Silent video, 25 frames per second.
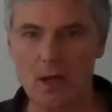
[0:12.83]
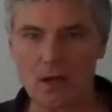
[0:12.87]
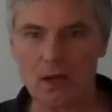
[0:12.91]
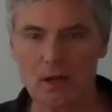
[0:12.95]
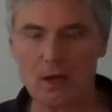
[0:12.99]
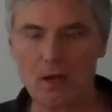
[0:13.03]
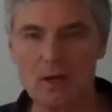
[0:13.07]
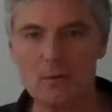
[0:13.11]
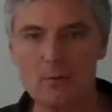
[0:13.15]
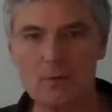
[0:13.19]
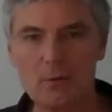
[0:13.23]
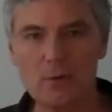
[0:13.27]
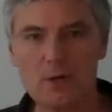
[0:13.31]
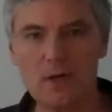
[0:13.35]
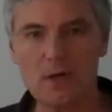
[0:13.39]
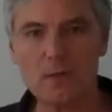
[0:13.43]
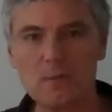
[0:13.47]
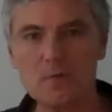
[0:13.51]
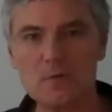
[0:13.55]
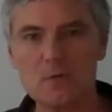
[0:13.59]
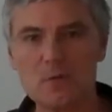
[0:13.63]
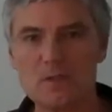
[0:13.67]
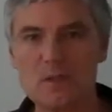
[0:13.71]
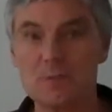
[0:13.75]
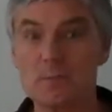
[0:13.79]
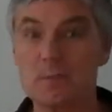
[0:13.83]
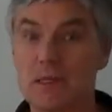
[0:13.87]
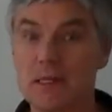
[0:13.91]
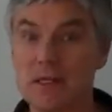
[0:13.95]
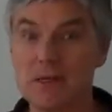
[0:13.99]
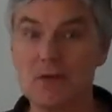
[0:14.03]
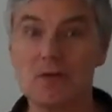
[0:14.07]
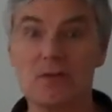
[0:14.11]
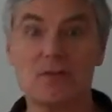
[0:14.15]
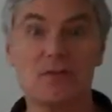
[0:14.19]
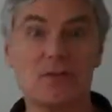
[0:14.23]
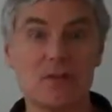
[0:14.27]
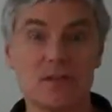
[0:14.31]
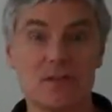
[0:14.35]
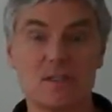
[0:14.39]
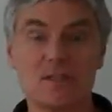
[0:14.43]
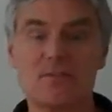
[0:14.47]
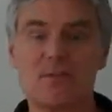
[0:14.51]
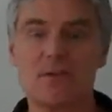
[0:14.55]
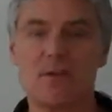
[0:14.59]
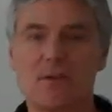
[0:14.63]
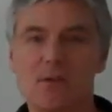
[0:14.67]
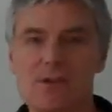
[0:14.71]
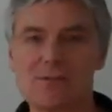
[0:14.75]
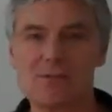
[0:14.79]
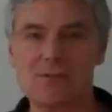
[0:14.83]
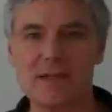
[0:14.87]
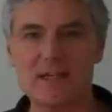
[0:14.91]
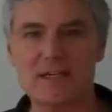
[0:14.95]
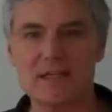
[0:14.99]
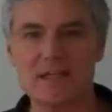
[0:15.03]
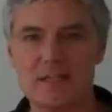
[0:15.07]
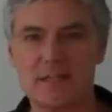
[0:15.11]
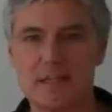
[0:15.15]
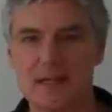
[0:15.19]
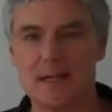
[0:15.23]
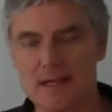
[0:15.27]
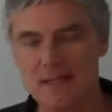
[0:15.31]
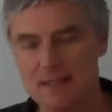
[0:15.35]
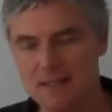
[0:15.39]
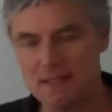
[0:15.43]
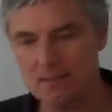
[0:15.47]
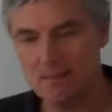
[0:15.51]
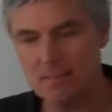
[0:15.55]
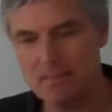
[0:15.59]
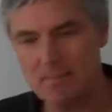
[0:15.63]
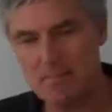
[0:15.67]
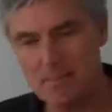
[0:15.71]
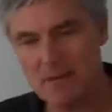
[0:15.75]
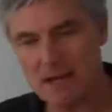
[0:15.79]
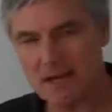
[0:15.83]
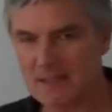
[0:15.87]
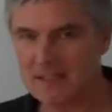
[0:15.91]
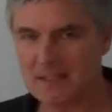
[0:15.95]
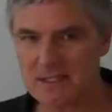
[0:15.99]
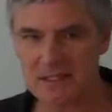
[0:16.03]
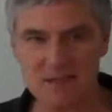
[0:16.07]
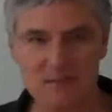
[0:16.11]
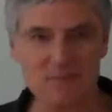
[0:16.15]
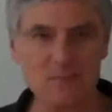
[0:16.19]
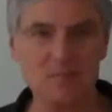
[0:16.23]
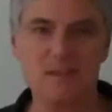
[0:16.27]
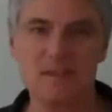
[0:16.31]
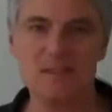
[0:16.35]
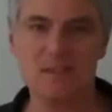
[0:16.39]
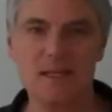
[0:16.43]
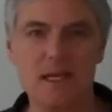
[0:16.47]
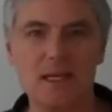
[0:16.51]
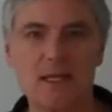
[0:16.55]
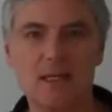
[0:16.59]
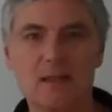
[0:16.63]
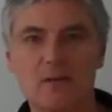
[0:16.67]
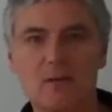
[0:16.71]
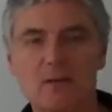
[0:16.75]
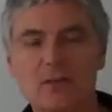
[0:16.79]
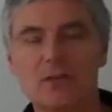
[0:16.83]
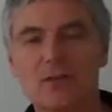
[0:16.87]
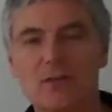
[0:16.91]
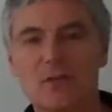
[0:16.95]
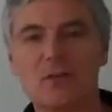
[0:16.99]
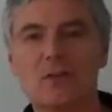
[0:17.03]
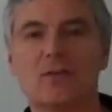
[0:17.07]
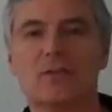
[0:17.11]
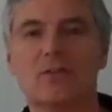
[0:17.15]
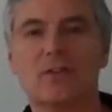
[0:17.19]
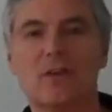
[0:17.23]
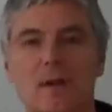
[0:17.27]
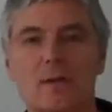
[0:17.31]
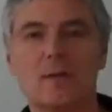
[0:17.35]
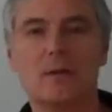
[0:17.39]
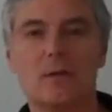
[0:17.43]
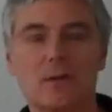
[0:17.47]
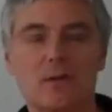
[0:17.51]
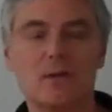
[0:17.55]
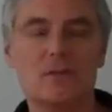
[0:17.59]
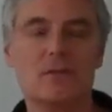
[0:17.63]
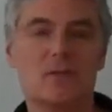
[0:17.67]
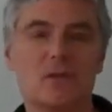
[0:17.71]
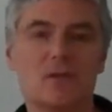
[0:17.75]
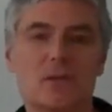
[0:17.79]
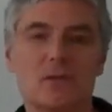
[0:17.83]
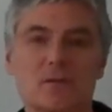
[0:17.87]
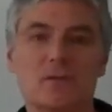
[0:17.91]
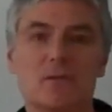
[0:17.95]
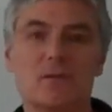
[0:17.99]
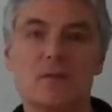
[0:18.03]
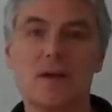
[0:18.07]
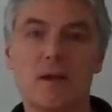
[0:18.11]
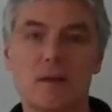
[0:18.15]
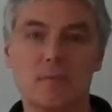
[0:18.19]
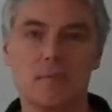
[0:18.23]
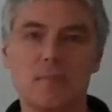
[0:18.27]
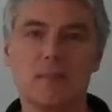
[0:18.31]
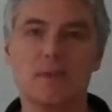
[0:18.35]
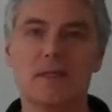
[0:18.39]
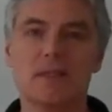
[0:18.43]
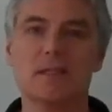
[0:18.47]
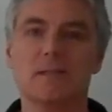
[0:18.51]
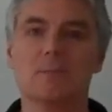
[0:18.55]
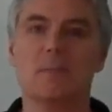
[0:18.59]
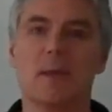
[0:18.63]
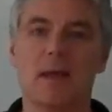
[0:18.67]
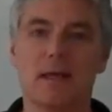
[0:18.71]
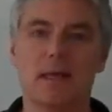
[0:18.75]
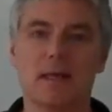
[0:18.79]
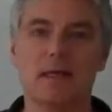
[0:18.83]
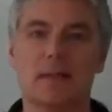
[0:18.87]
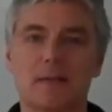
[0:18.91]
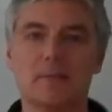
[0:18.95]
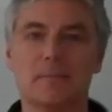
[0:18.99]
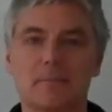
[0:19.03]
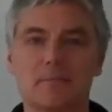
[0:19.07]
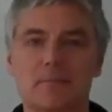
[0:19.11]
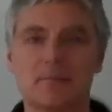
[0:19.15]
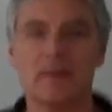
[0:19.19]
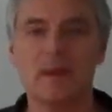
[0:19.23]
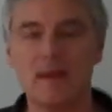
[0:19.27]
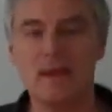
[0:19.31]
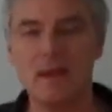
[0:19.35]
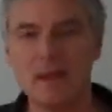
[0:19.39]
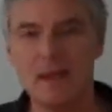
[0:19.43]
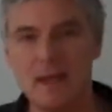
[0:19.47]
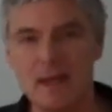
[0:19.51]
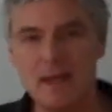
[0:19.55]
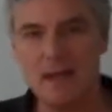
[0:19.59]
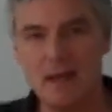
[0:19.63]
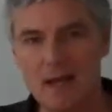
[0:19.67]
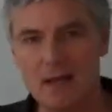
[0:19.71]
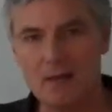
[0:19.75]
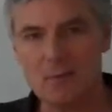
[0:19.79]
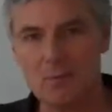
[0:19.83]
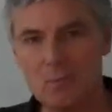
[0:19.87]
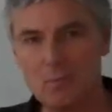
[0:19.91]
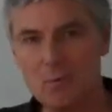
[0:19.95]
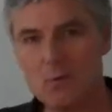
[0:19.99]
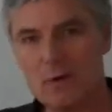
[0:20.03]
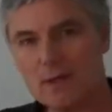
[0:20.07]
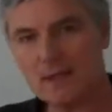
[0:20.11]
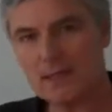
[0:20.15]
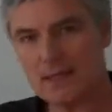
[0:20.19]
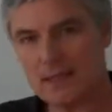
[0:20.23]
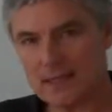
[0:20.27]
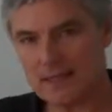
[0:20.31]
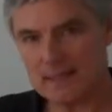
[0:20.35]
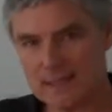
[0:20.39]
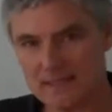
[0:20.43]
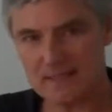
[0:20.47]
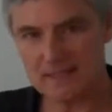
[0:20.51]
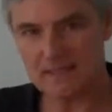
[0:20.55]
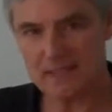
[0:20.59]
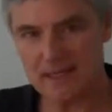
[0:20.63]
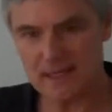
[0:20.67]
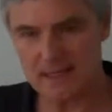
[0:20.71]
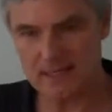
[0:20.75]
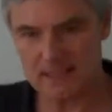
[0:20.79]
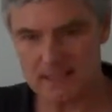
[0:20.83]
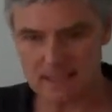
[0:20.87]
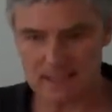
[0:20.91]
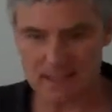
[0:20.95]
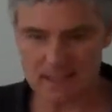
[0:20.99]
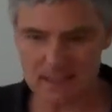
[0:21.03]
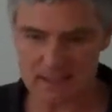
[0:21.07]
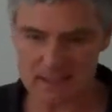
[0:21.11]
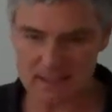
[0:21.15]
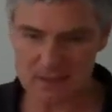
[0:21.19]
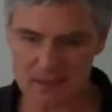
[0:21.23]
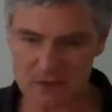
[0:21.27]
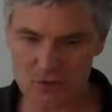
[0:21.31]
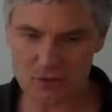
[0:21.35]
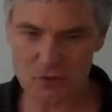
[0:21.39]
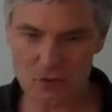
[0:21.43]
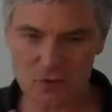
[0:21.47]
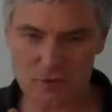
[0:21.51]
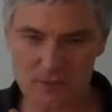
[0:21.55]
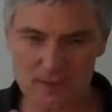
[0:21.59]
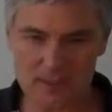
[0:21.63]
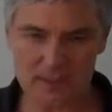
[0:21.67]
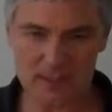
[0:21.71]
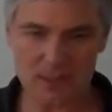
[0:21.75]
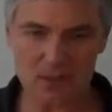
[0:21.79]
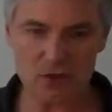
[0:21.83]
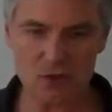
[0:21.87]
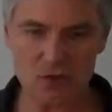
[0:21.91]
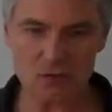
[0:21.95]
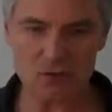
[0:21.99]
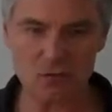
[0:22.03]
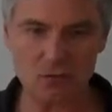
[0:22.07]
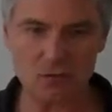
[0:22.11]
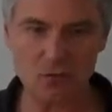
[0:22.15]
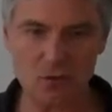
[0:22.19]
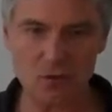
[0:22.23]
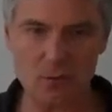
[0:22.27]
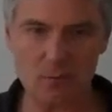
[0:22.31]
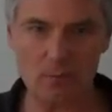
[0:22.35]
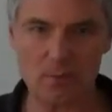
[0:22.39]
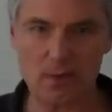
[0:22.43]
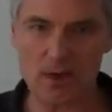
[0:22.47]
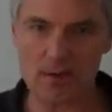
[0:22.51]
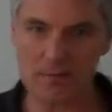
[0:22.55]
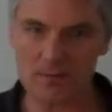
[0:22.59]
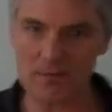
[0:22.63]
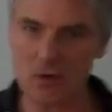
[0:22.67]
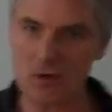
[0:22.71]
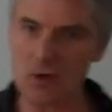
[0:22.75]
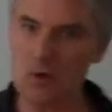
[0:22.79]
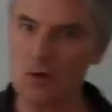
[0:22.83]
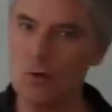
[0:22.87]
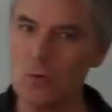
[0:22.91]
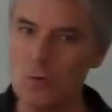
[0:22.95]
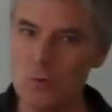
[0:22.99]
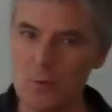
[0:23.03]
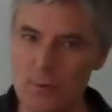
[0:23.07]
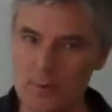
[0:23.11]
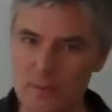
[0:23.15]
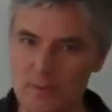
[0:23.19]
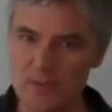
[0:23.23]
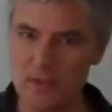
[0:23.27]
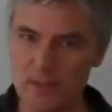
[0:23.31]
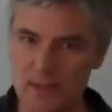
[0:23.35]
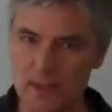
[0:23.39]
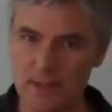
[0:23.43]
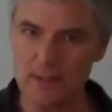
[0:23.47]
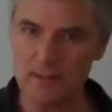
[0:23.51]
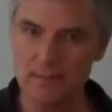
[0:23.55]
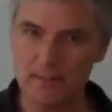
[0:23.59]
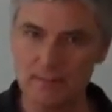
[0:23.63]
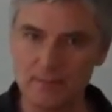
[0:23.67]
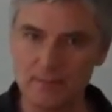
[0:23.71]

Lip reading: a client will come to us because of this very reason, and it's a massive mistake lots and lots of companies make. And what it is it's the transition from I've got an old website